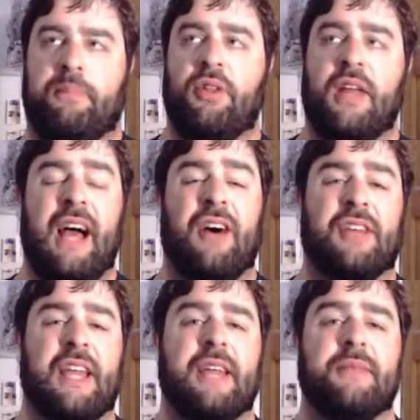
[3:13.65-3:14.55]
Bullet hell
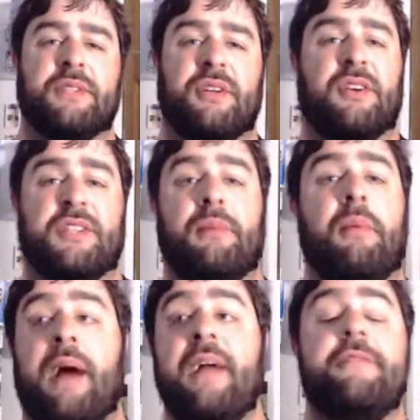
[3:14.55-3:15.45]
games are some of
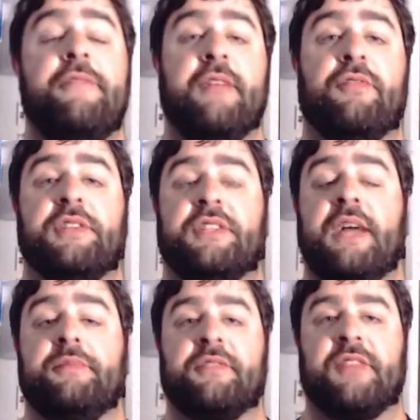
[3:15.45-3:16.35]
my favorite
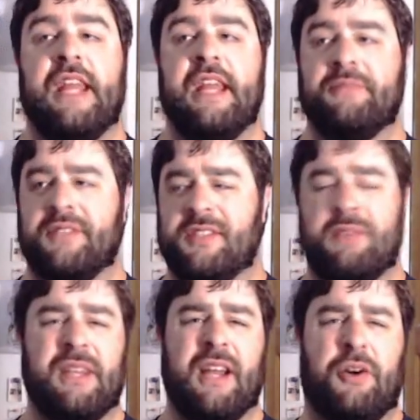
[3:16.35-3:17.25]
types of games. It's
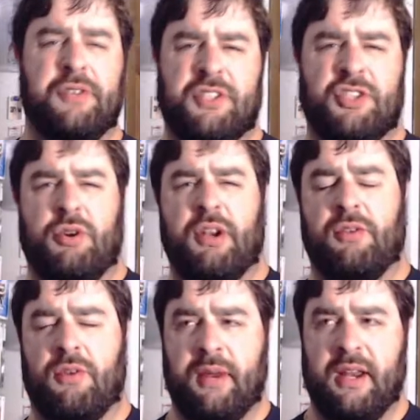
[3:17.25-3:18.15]
something I always enjoyed
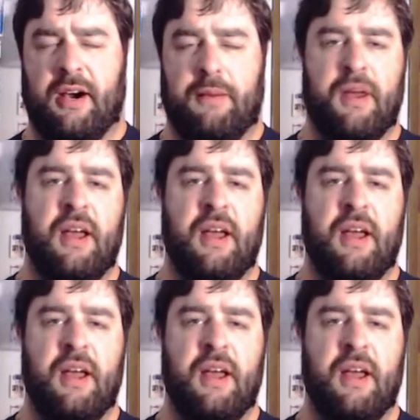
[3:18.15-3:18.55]
growing up.